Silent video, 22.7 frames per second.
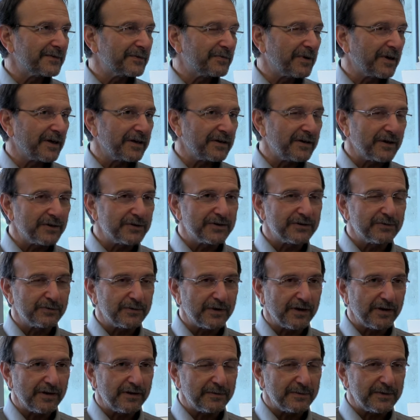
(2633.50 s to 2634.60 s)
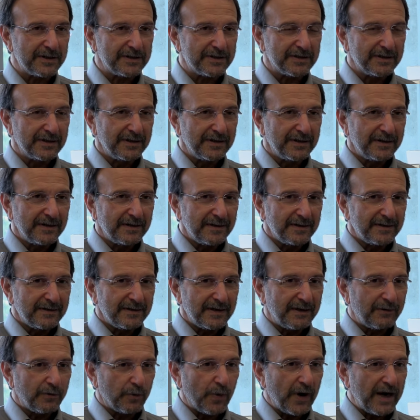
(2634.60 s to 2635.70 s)
You probably know one of them is
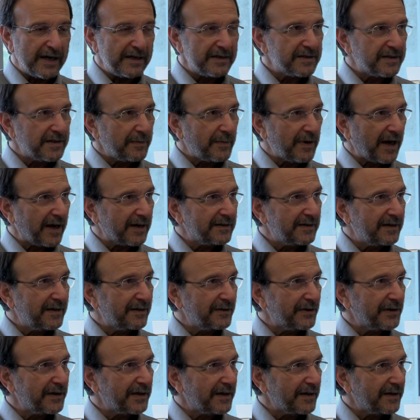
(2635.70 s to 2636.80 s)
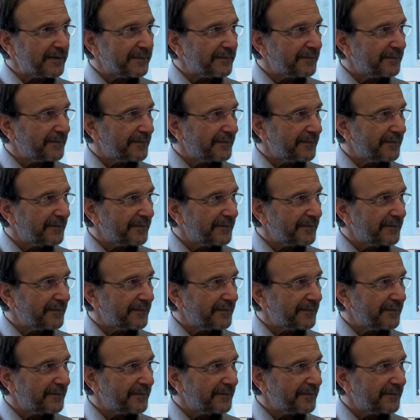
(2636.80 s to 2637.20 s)
it weighs the bacteria.